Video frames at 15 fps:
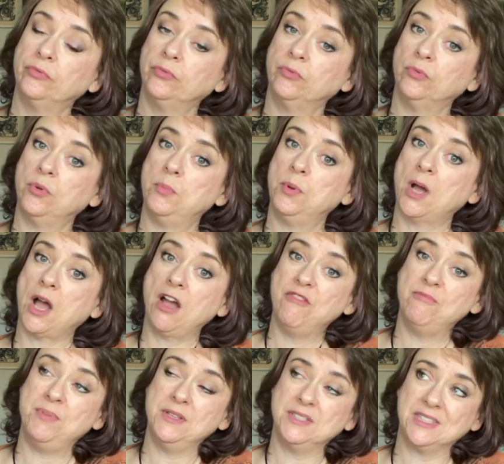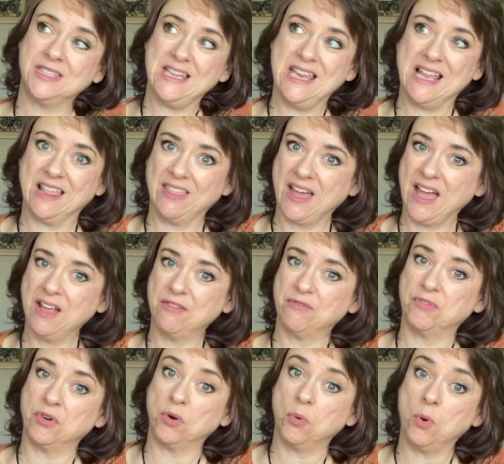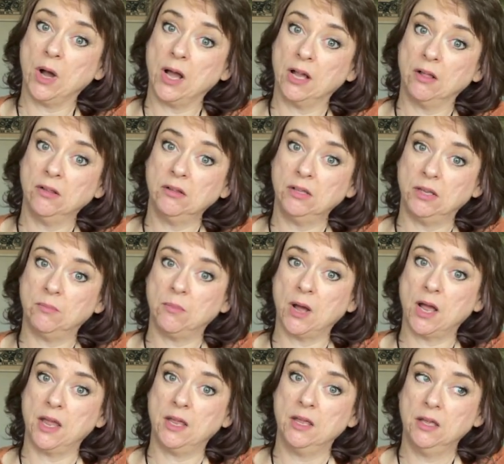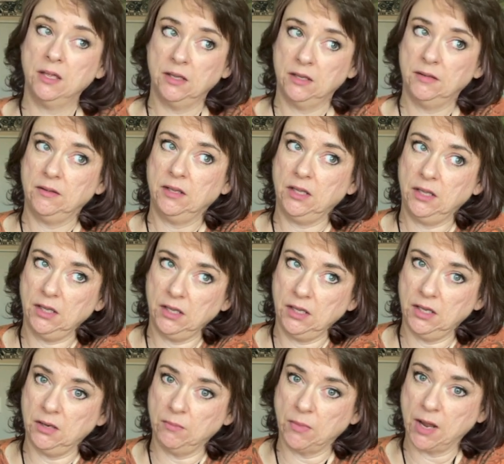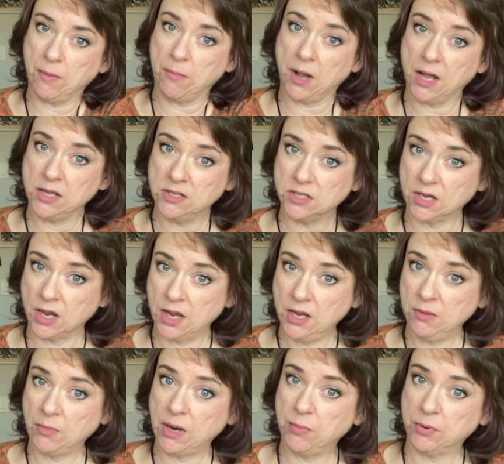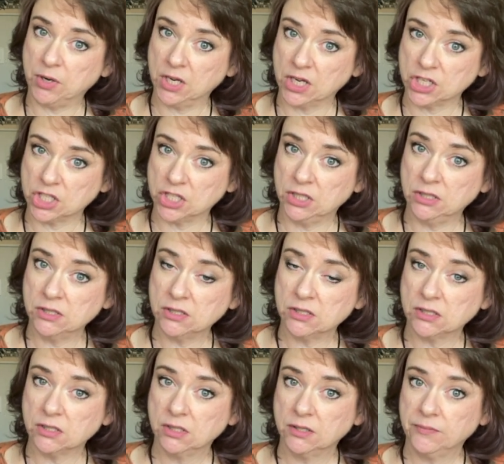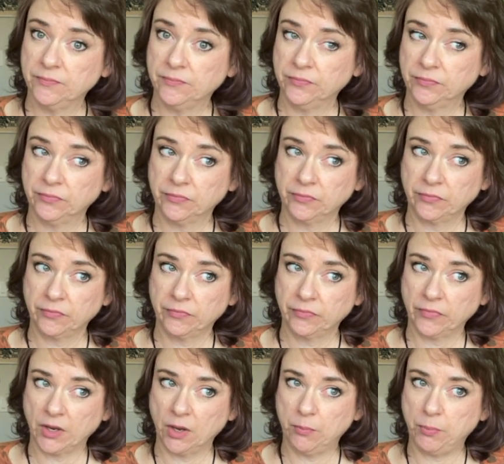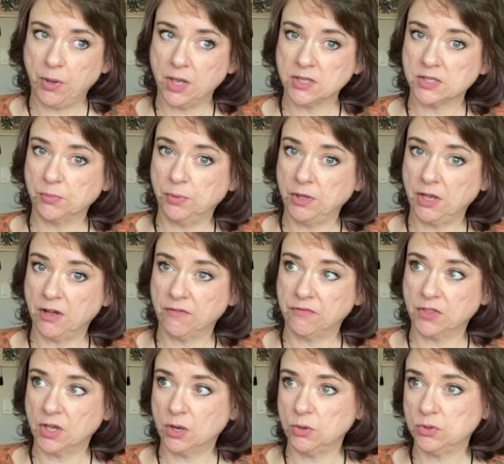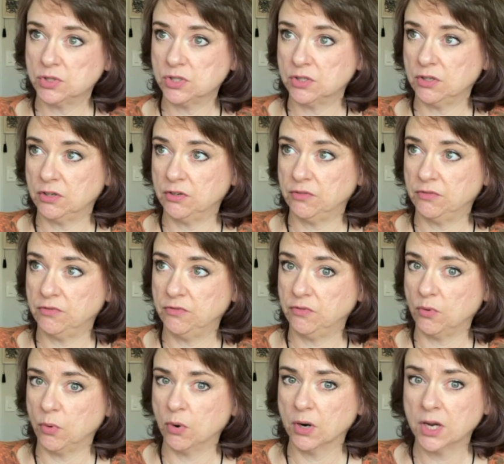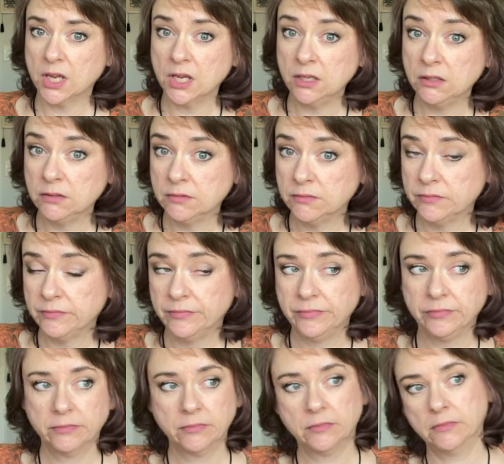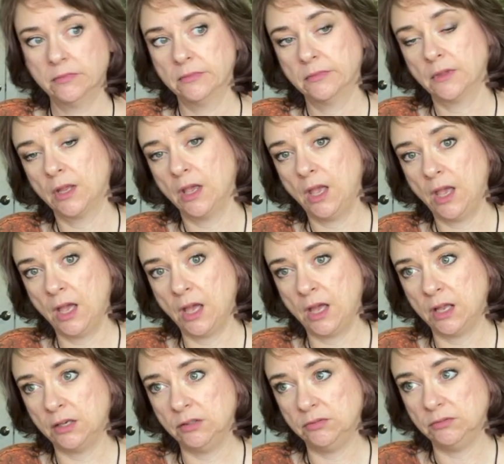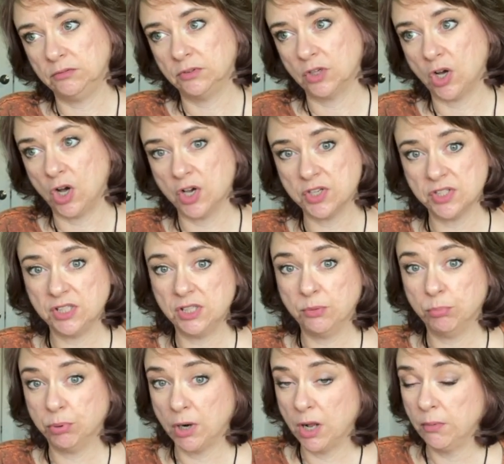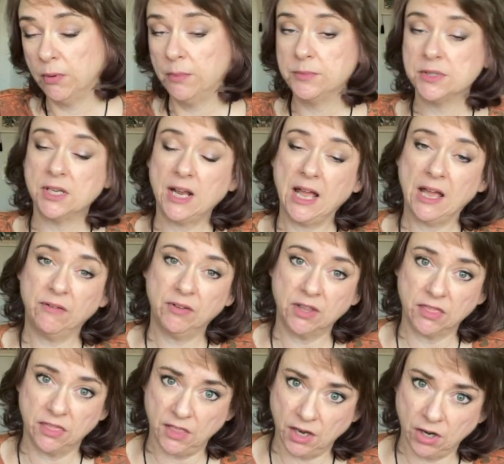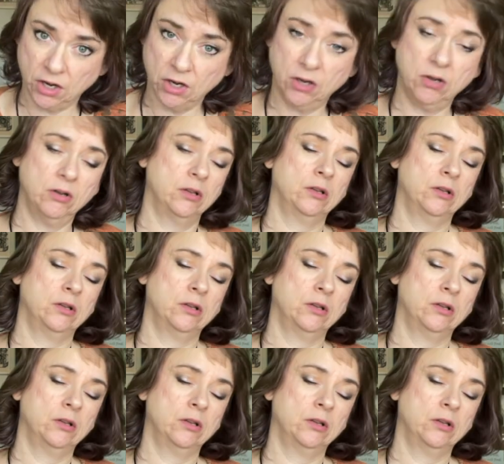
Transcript: We've, I've been seeing that for a while in my in my mind's eye in my predictions. Possibly off the coast of Oregon and causing problems and havoc there.